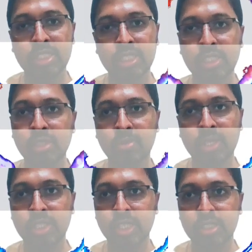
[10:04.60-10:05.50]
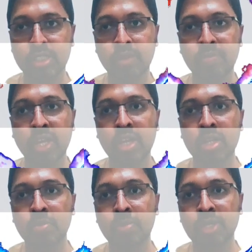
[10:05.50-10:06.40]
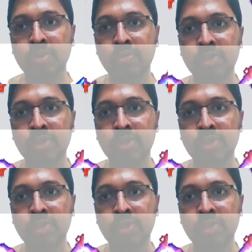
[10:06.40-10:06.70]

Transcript: journal quality list. But when